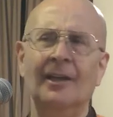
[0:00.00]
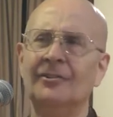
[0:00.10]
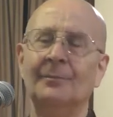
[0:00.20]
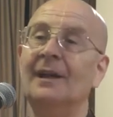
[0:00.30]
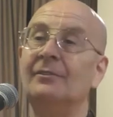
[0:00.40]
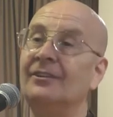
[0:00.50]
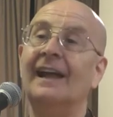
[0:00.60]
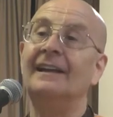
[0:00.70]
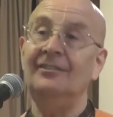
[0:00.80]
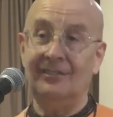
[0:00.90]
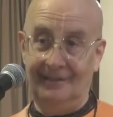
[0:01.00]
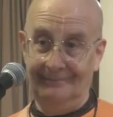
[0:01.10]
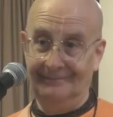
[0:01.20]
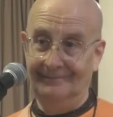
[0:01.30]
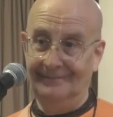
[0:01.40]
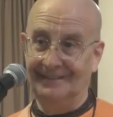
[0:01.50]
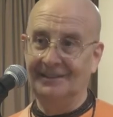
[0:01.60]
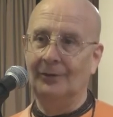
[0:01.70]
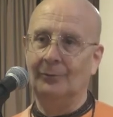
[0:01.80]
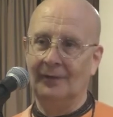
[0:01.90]
sometimes it's not easy to
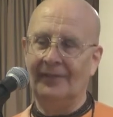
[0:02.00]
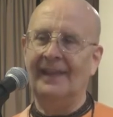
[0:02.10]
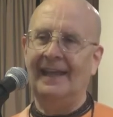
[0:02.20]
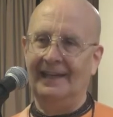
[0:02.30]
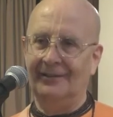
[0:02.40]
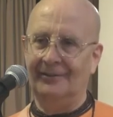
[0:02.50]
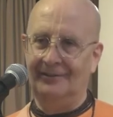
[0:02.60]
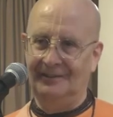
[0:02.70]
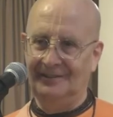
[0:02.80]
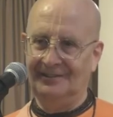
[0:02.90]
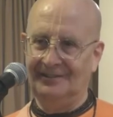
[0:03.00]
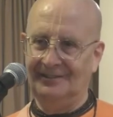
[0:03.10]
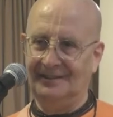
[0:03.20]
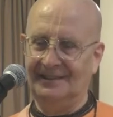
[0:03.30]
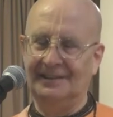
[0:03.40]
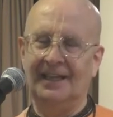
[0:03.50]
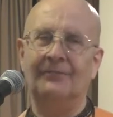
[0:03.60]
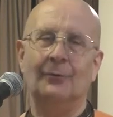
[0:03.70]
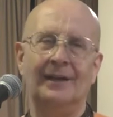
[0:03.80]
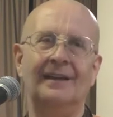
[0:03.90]
know what the anchor is.
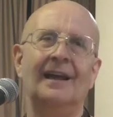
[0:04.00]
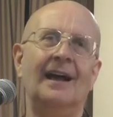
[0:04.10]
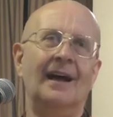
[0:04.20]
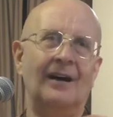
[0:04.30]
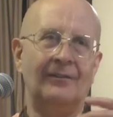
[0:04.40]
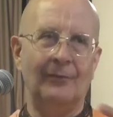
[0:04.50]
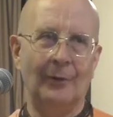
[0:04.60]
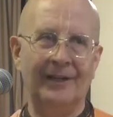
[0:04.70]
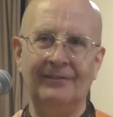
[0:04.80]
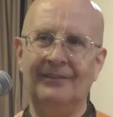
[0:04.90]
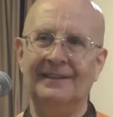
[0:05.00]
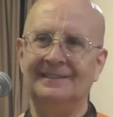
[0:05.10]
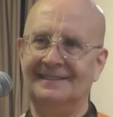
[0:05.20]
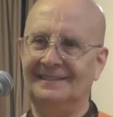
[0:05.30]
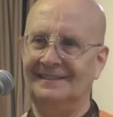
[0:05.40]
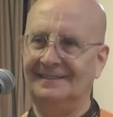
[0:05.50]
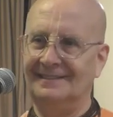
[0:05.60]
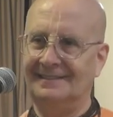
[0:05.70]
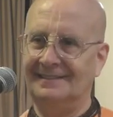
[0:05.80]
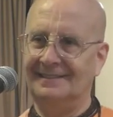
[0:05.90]
If we avoid offenses